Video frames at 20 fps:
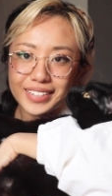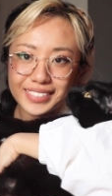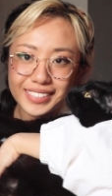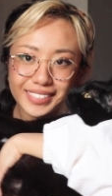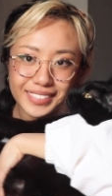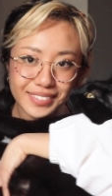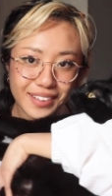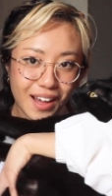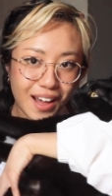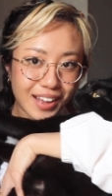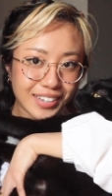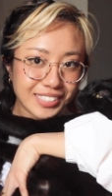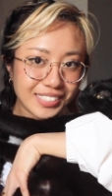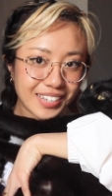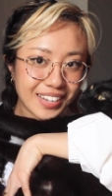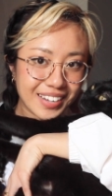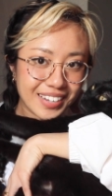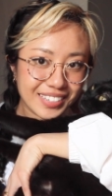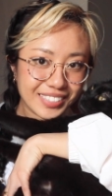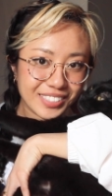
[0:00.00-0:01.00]
This is
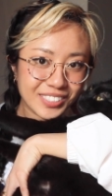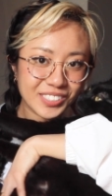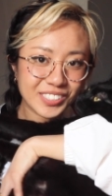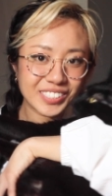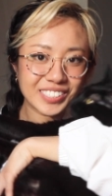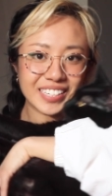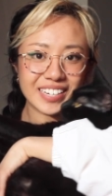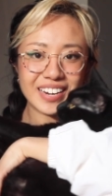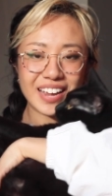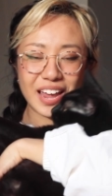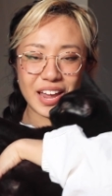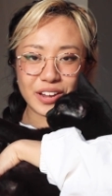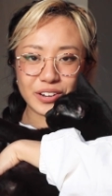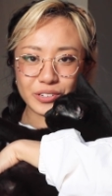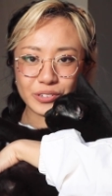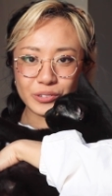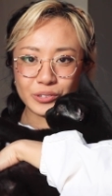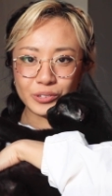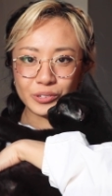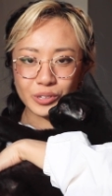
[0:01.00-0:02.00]
Gata. She's an
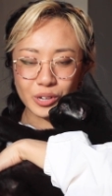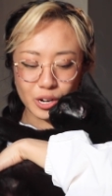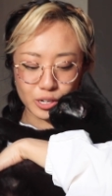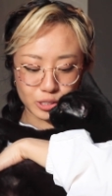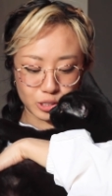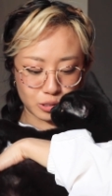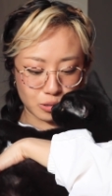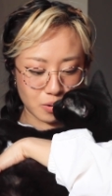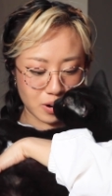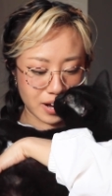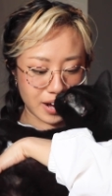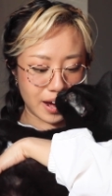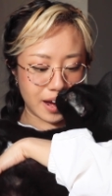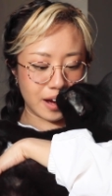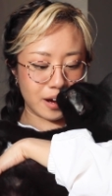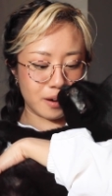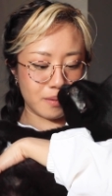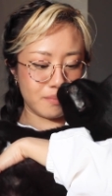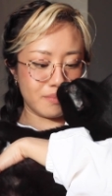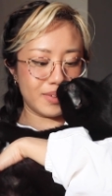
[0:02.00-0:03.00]
eight-year-old short
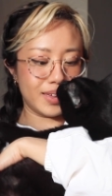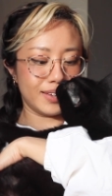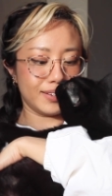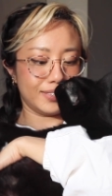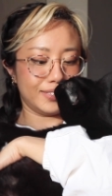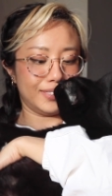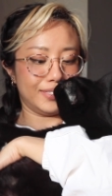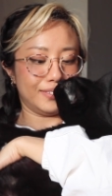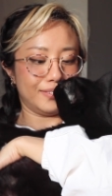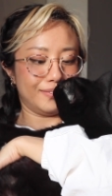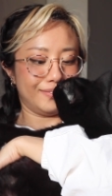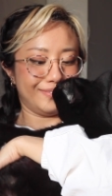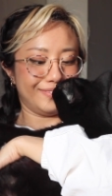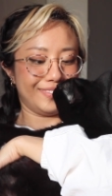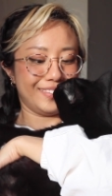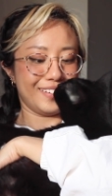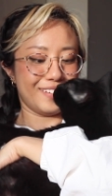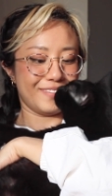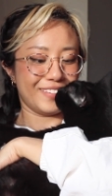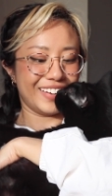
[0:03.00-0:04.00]
hair mix.
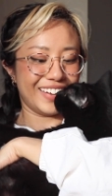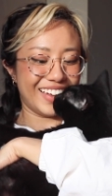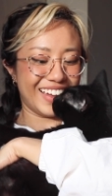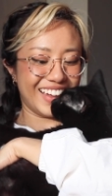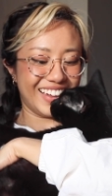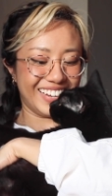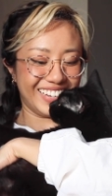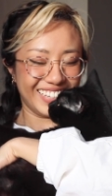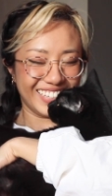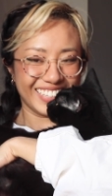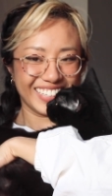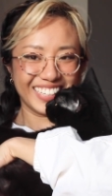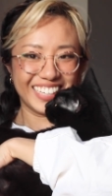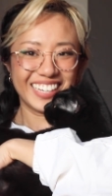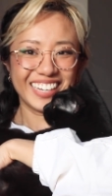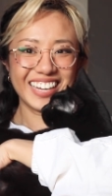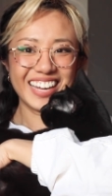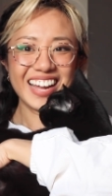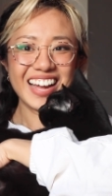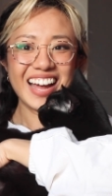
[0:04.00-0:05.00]
Okay.
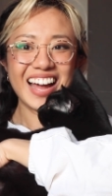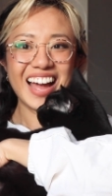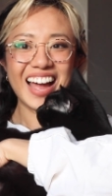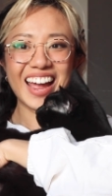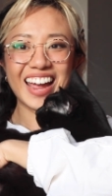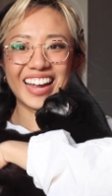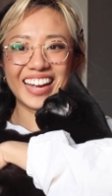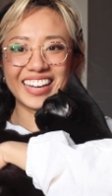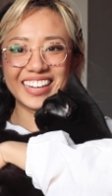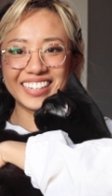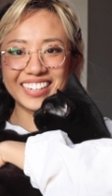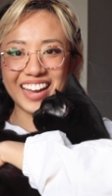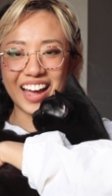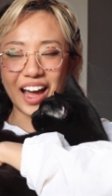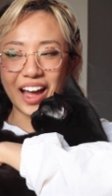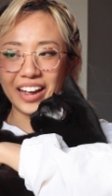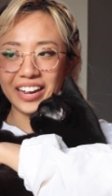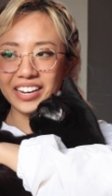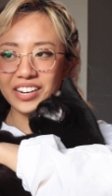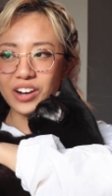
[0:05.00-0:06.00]
And
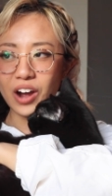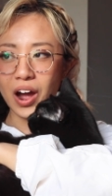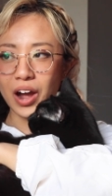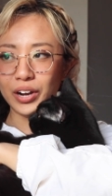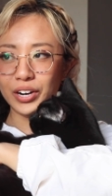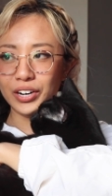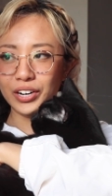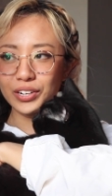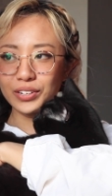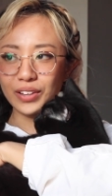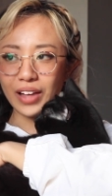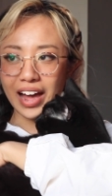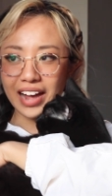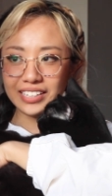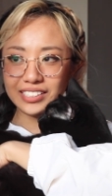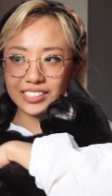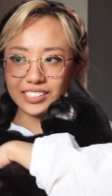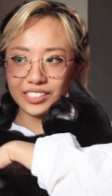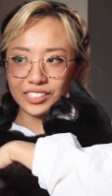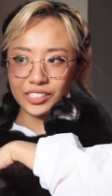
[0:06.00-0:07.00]
I got her
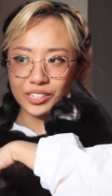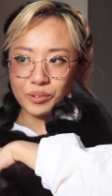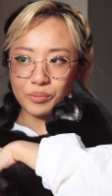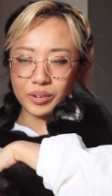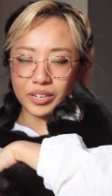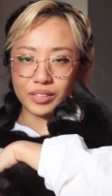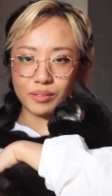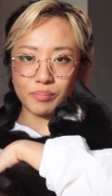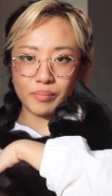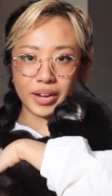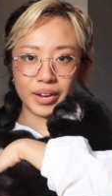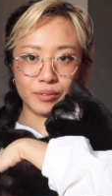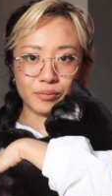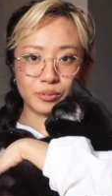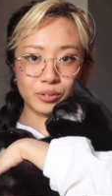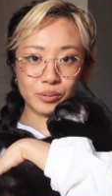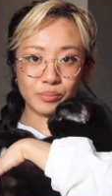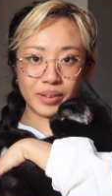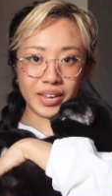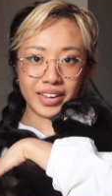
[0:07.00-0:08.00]
last year with my
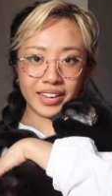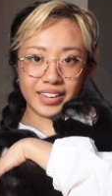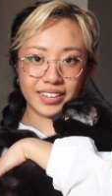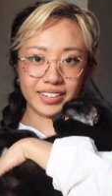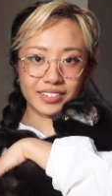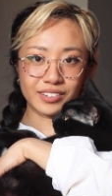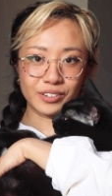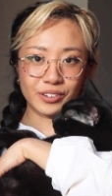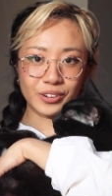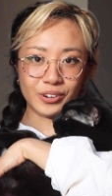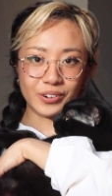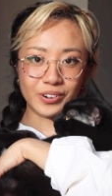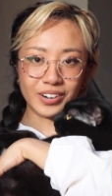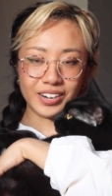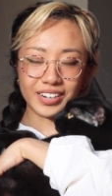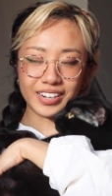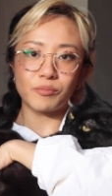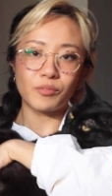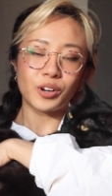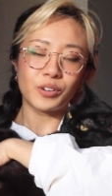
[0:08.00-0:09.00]
roommate in New
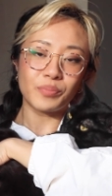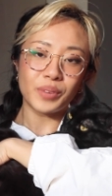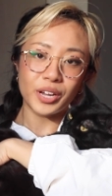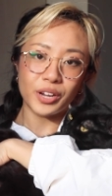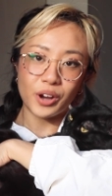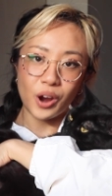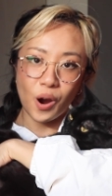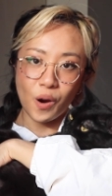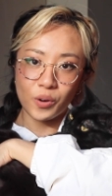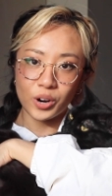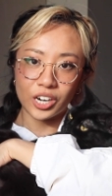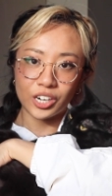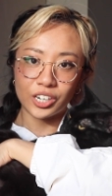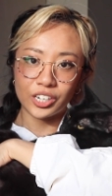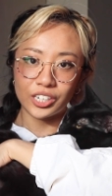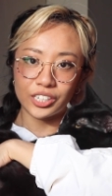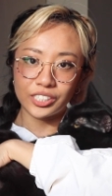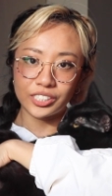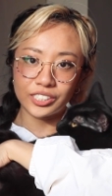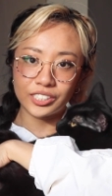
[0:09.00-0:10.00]
York. One of my
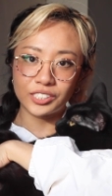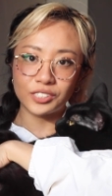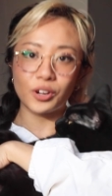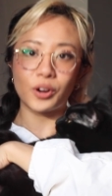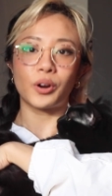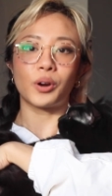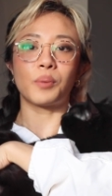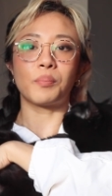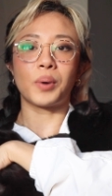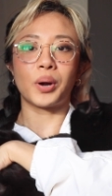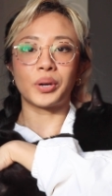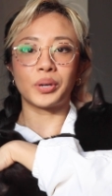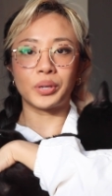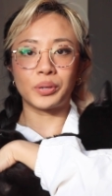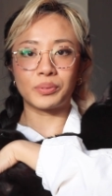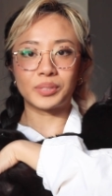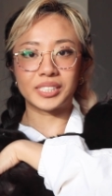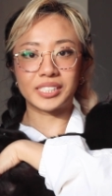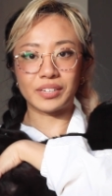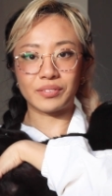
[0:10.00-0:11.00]
coworkers, her
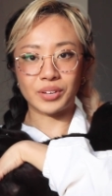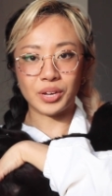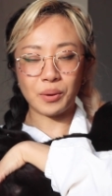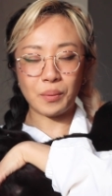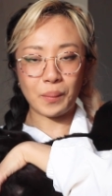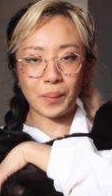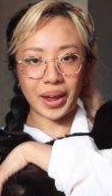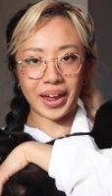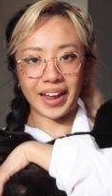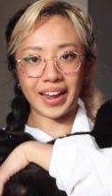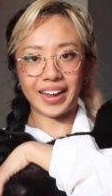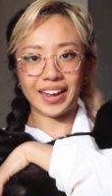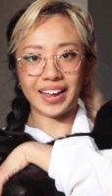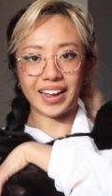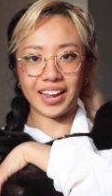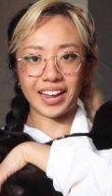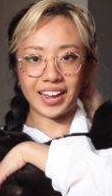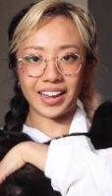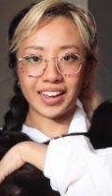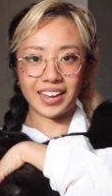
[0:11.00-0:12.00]
partner, was giving
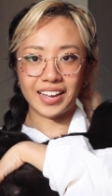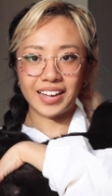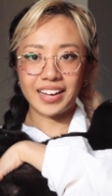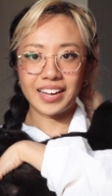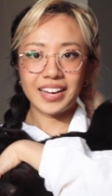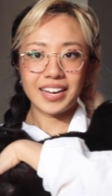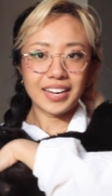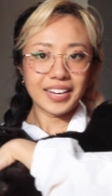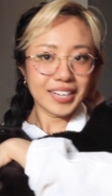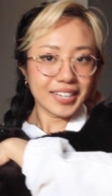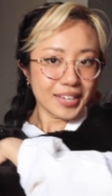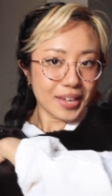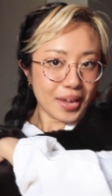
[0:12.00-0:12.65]
away a